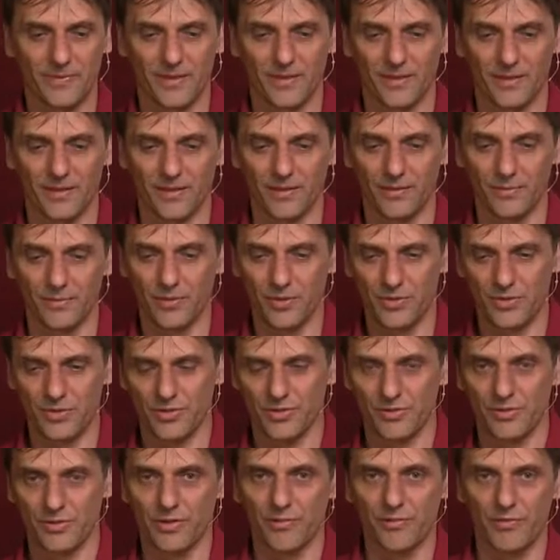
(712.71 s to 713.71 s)
uh, which
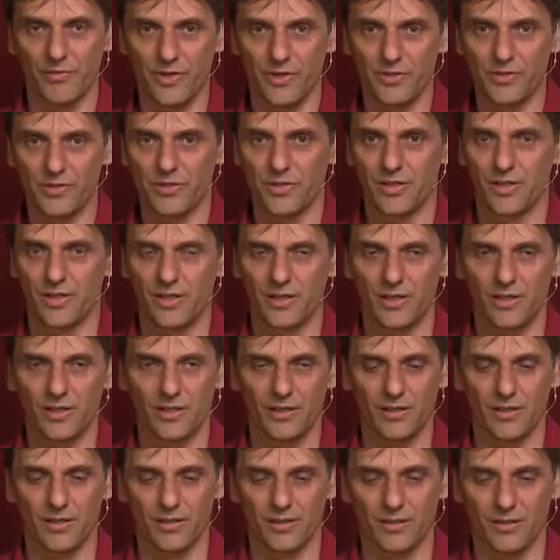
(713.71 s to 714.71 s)
refresh
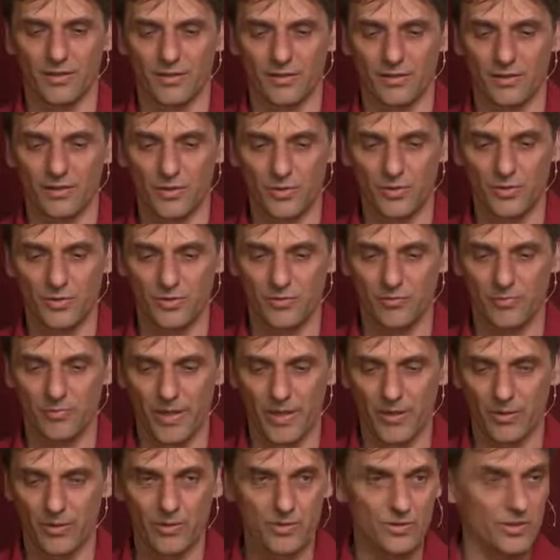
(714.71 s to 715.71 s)
uh, lots of
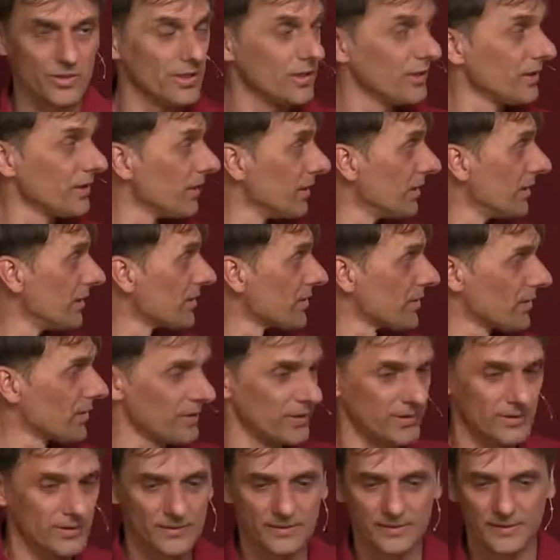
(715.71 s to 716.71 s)
biology in the
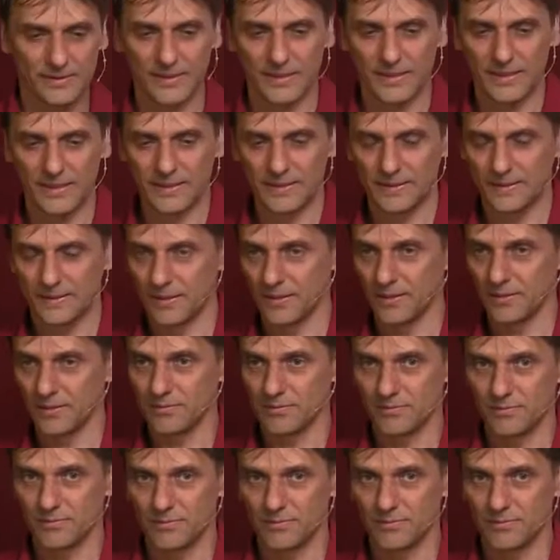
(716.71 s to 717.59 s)
soil. And